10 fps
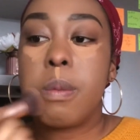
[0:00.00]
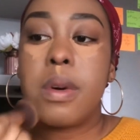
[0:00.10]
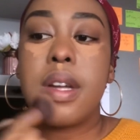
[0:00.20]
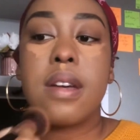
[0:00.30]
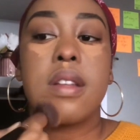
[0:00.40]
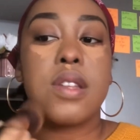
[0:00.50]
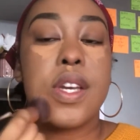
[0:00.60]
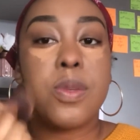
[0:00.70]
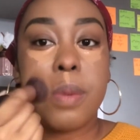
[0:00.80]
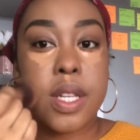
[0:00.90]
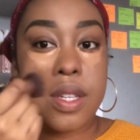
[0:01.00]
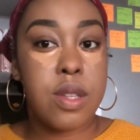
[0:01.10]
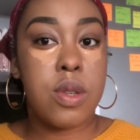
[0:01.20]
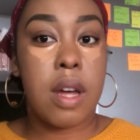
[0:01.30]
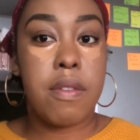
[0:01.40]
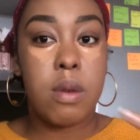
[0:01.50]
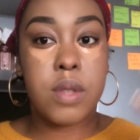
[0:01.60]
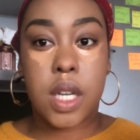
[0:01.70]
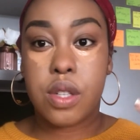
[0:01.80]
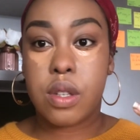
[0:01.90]
but like this blends into that
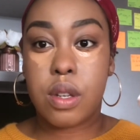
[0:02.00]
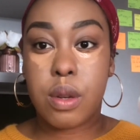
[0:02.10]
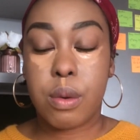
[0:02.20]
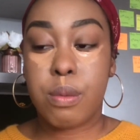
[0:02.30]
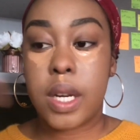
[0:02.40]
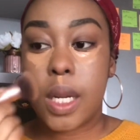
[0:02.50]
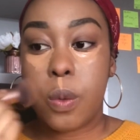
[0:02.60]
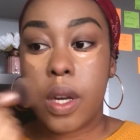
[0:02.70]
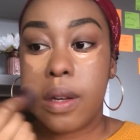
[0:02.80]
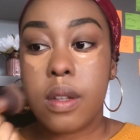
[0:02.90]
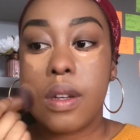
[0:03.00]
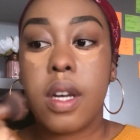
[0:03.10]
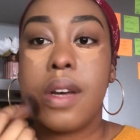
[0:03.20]
foundation really well.